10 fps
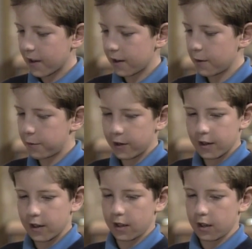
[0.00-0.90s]
And you put
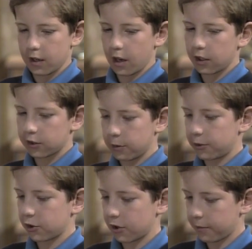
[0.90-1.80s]
it in ice cubes
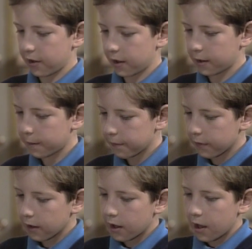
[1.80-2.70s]
or something,
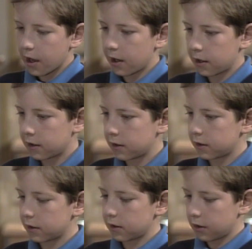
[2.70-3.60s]
and
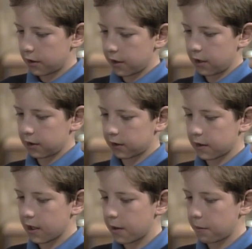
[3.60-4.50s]
the
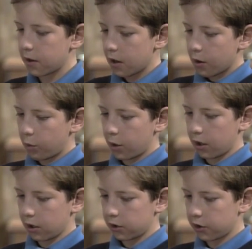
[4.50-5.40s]
steam
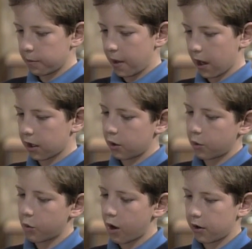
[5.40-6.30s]
will turn back into
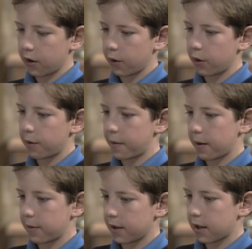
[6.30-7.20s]
water and go to the bottom of the